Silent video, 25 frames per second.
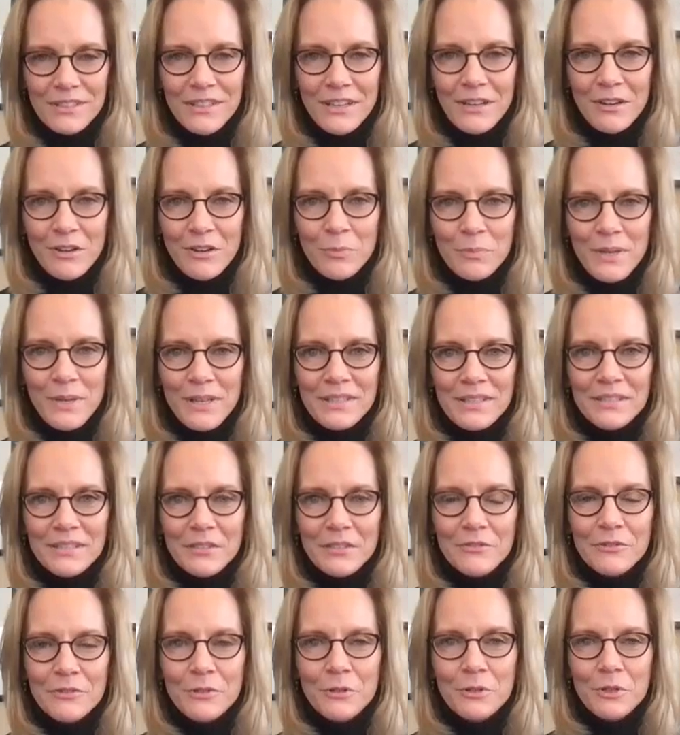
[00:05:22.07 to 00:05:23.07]
Carol Mason
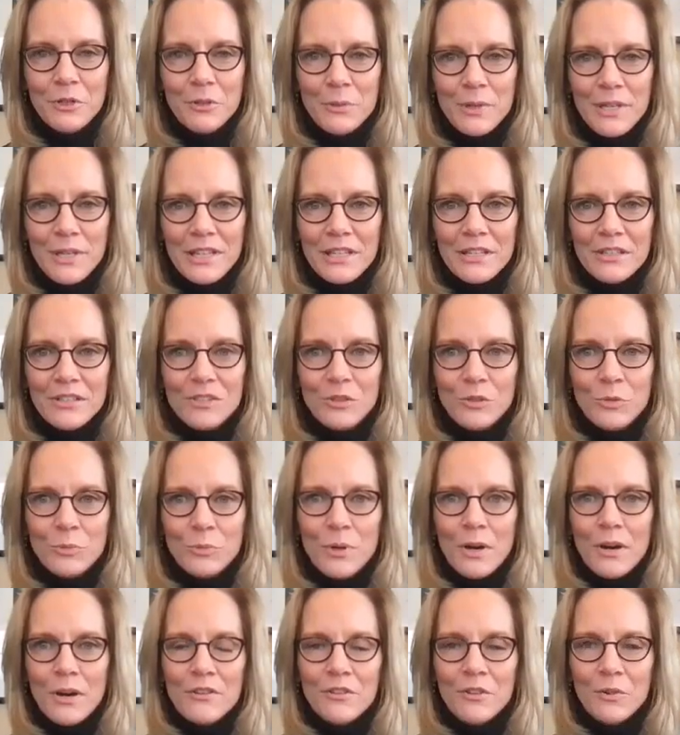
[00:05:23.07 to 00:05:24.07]
for agreeing to
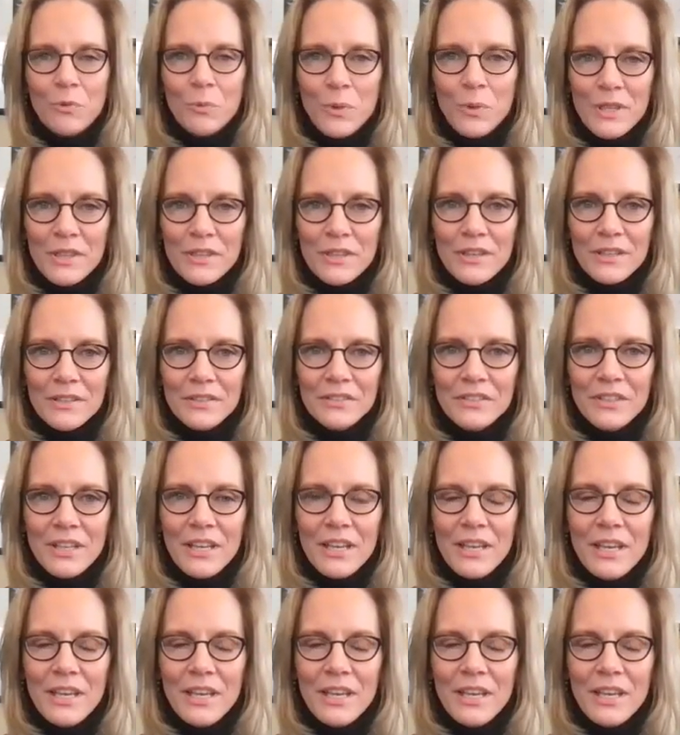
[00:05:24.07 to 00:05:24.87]
partner with us